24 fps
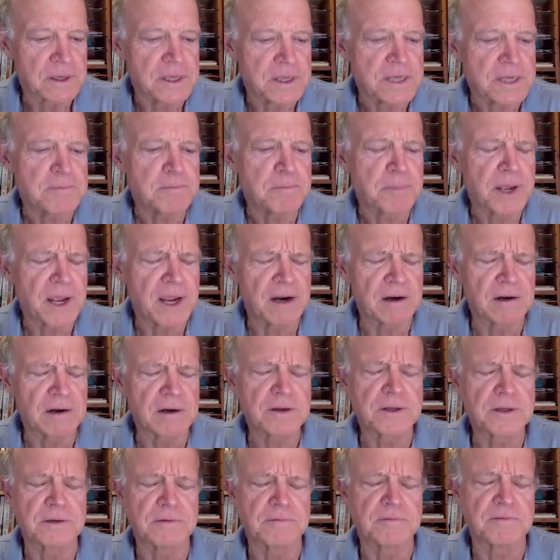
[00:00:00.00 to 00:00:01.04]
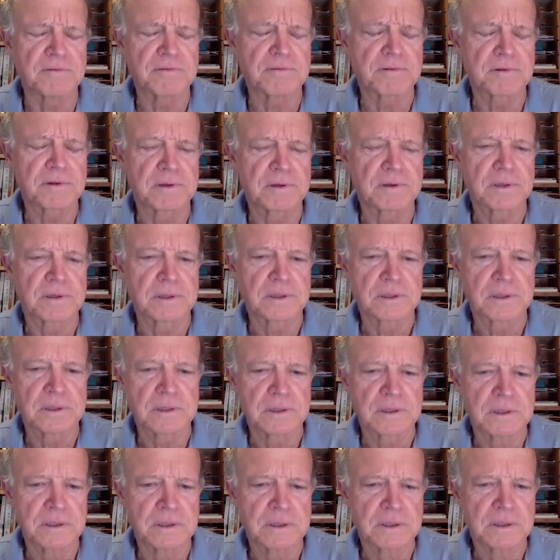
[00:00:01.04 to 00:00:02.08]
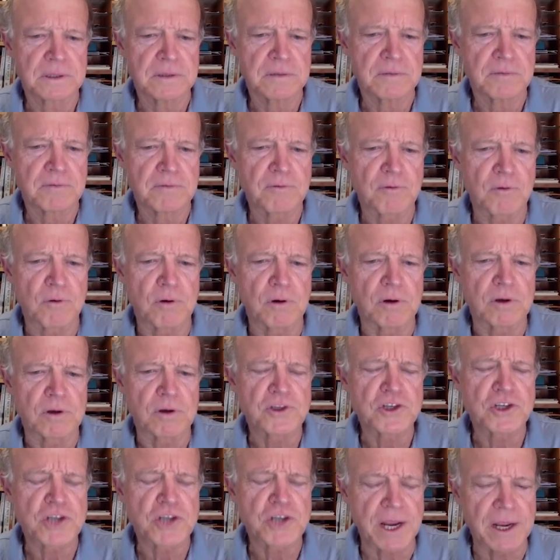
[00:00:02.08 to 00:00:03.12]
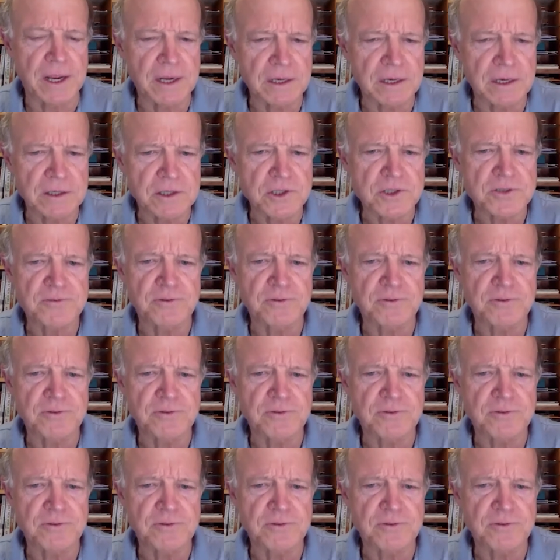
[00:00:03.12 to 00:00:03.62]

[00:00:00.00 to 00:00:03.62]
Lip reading: imperative for change,